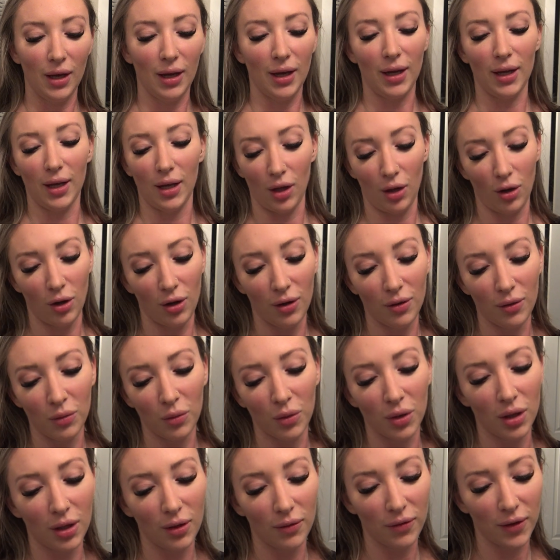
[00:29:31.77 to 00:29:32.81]
I couldn't
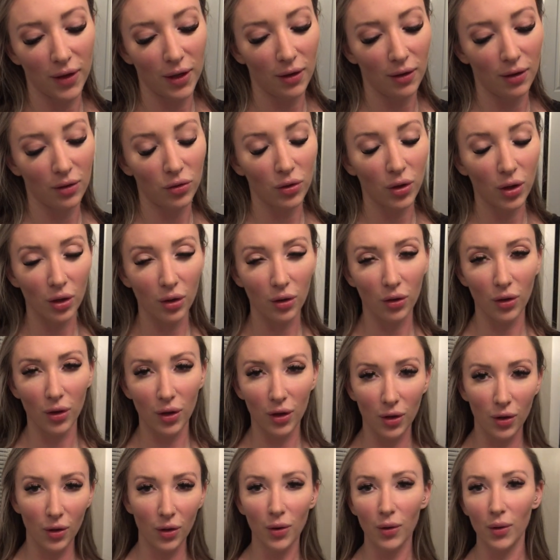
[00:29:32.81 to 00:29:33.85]
really figure out the
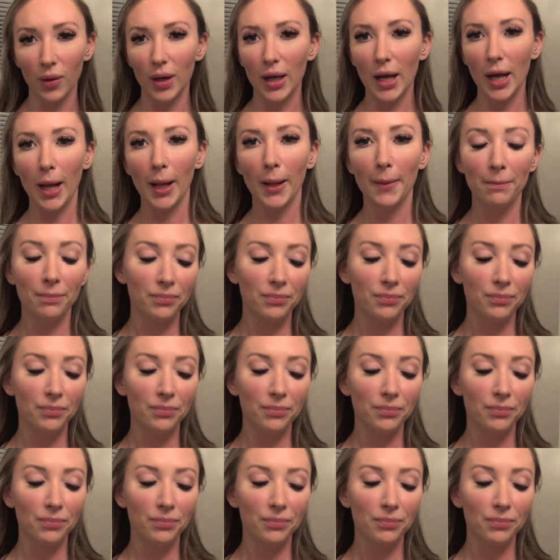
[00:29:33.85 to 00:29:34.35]
glue.